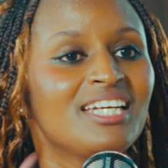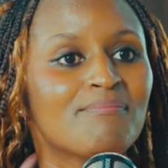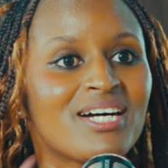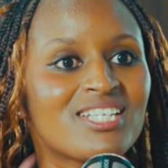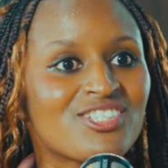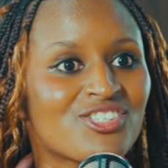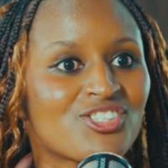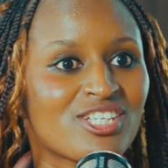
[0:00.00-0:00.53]

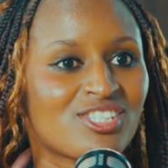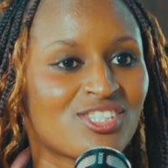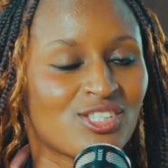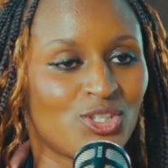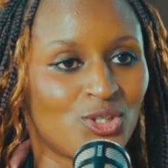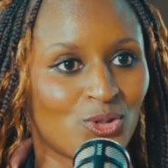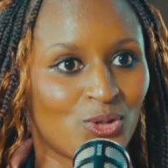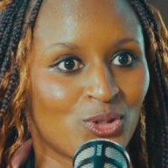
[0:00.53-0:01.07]
Imagine
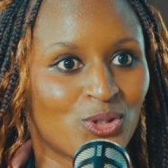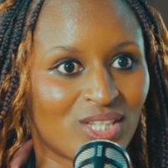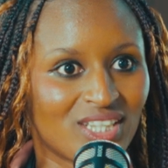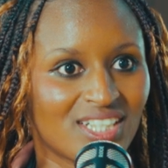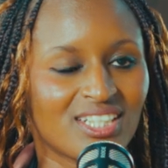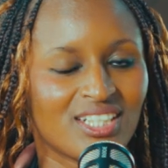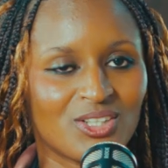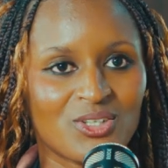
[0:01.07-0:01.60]
just you're
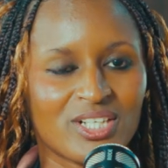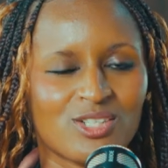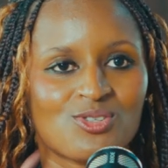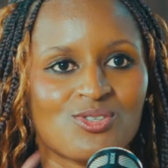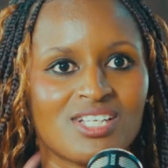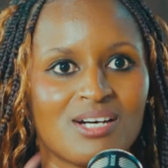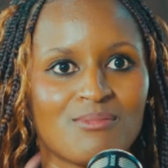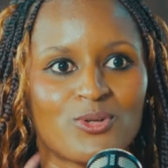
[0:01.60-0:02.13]
thinking, okay,
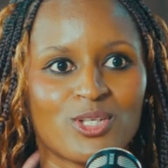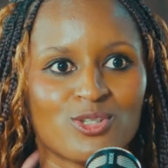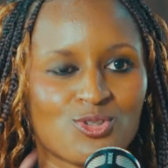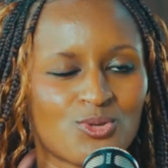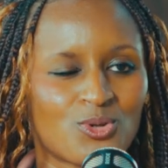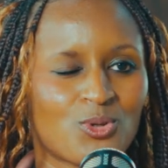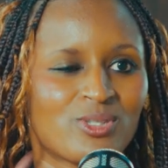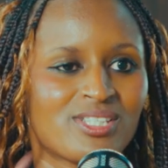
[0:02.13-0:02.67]
today I'm going
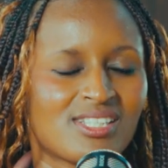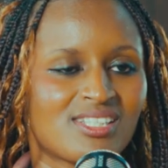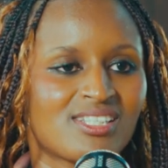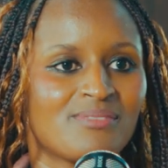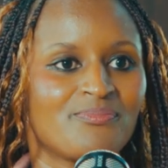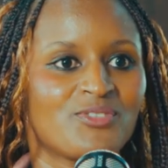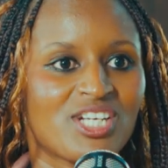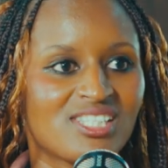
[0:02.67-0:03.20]
to
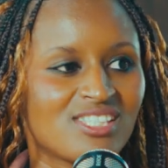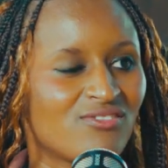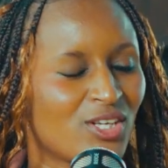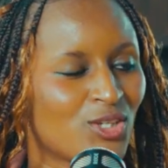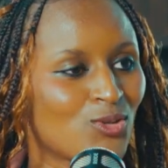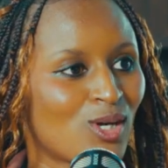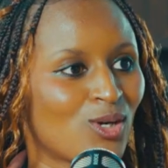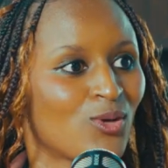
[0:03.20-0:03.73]
coast. Just
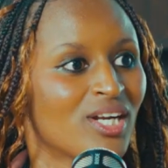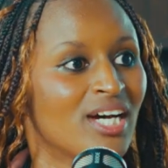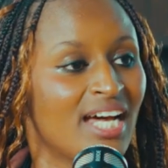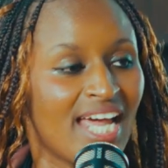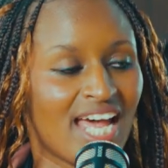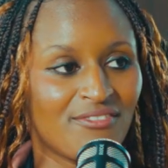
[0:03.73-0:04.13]
even you alone.